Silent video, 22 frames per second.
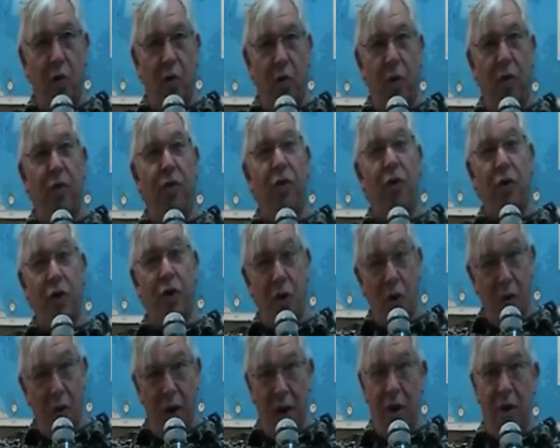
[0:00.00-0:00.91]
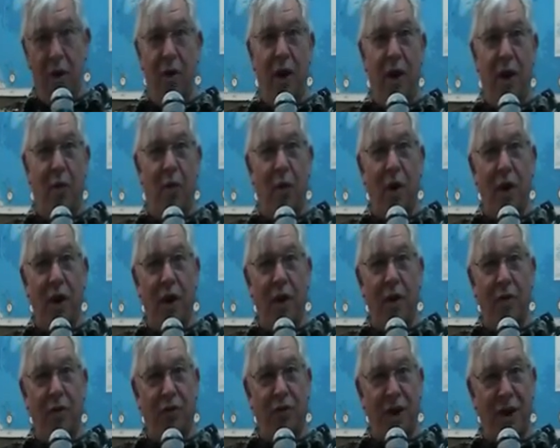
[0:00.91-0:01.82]
with your internet radio
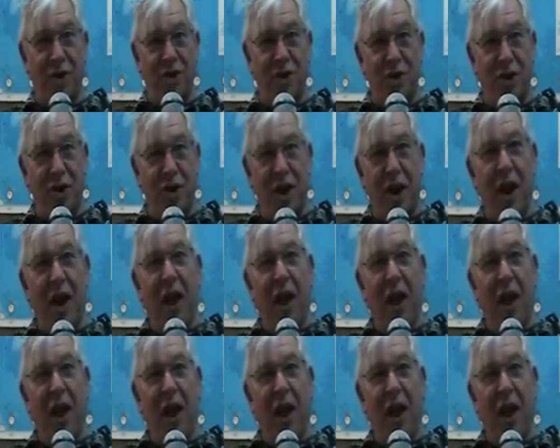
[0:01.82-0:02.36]
station